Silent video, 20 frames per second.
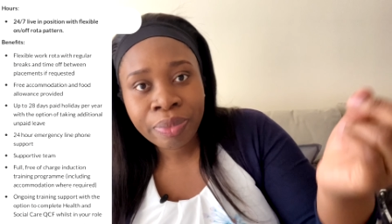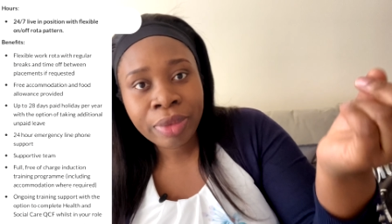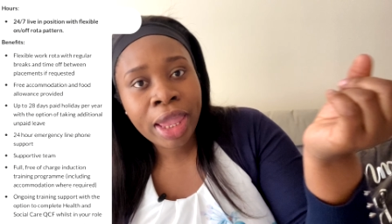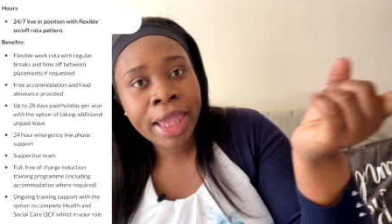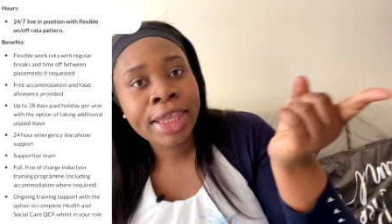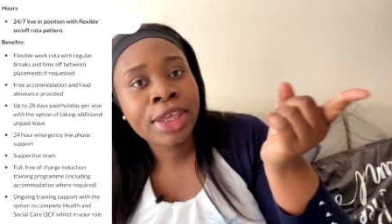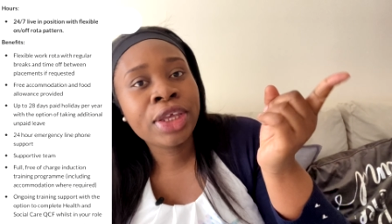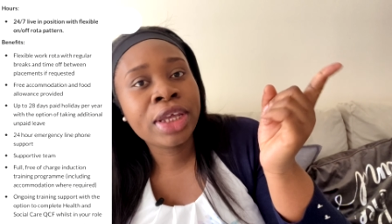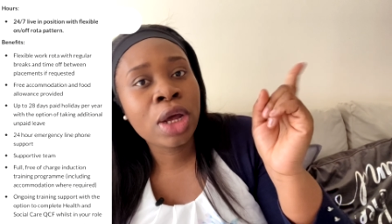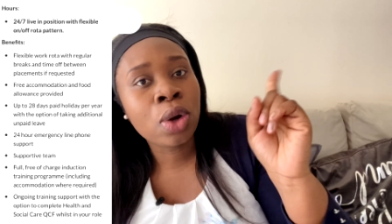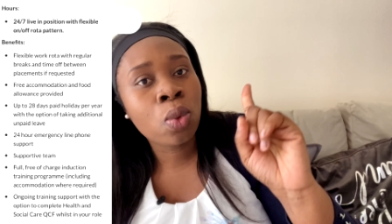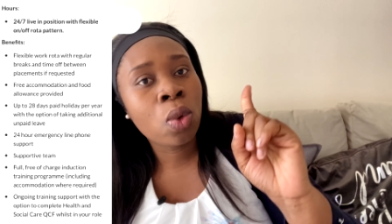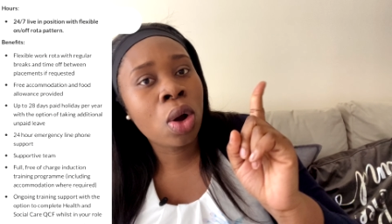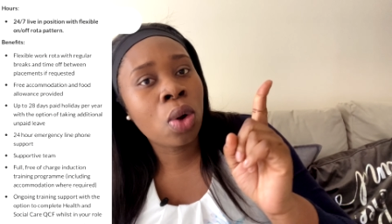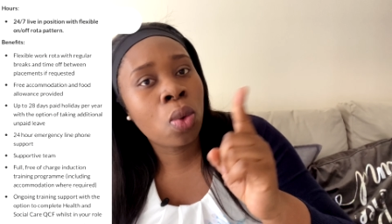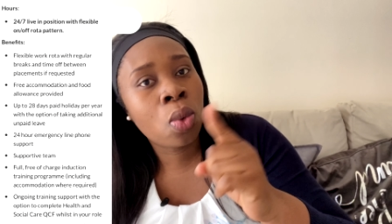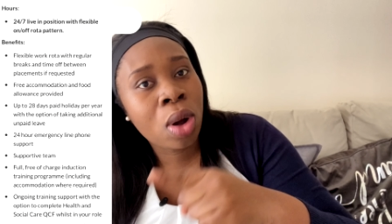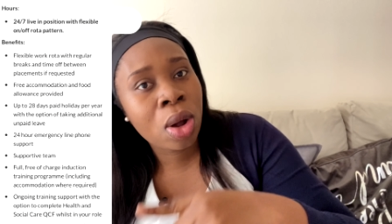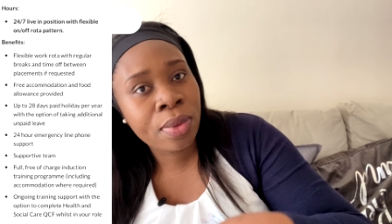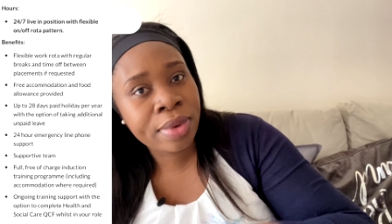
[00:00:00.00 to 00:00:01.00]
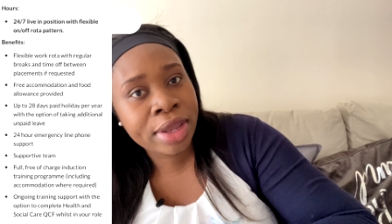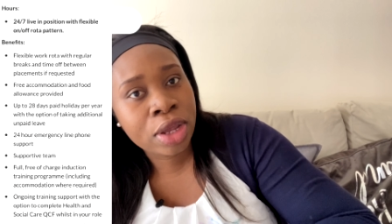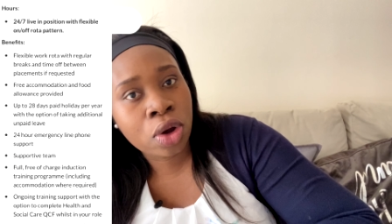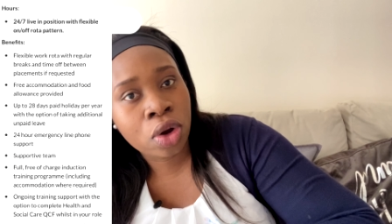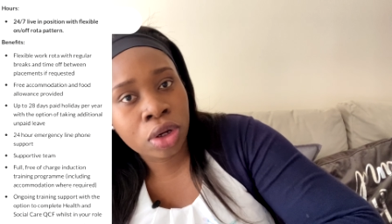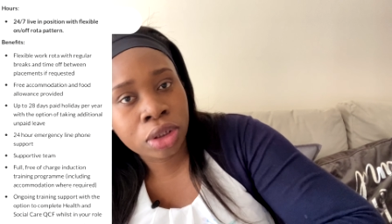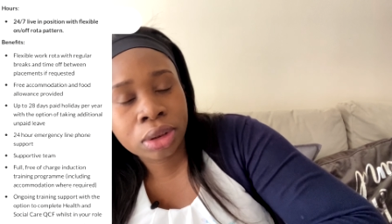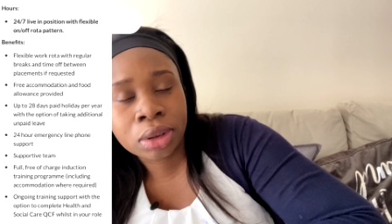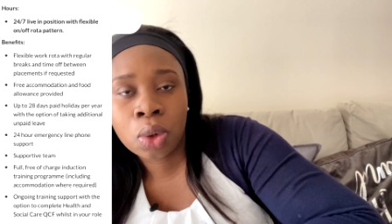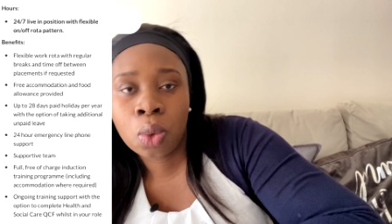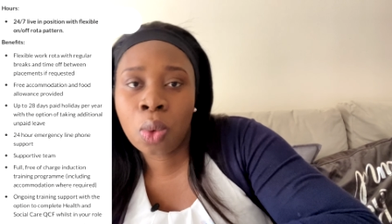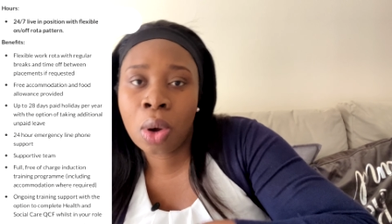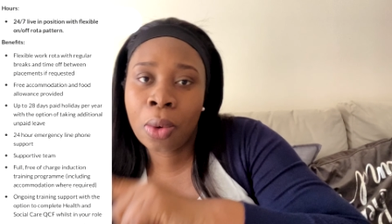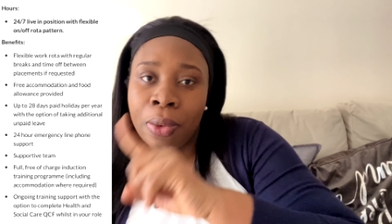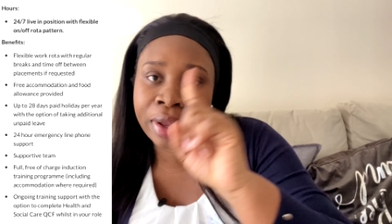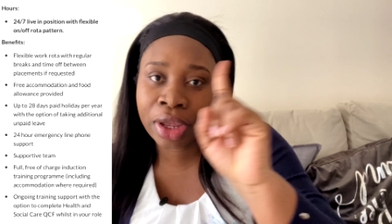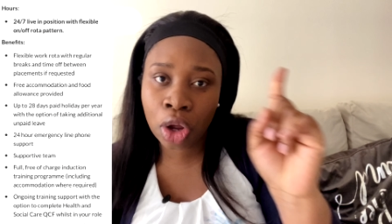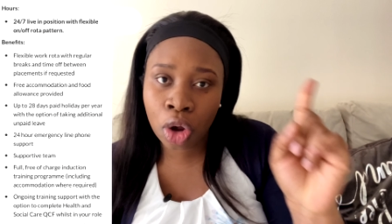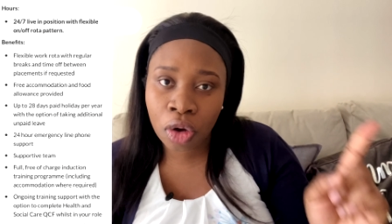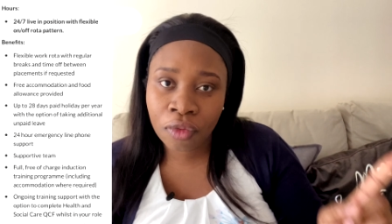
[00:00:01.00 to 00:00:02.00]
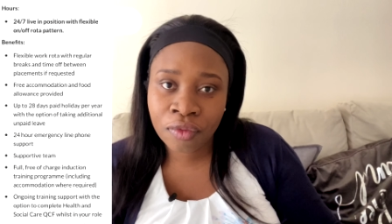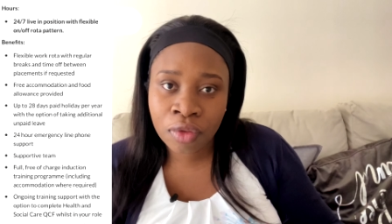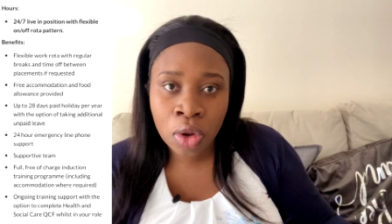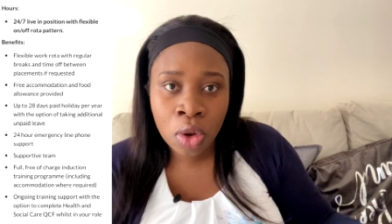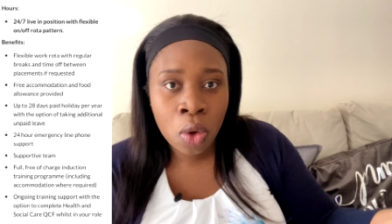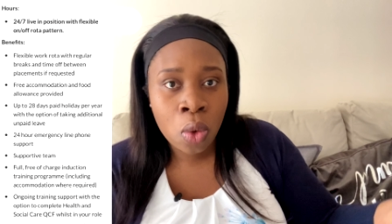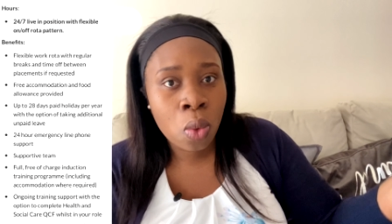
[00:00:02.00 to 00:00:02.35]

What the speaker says: You can work 1 week on, 1 week off,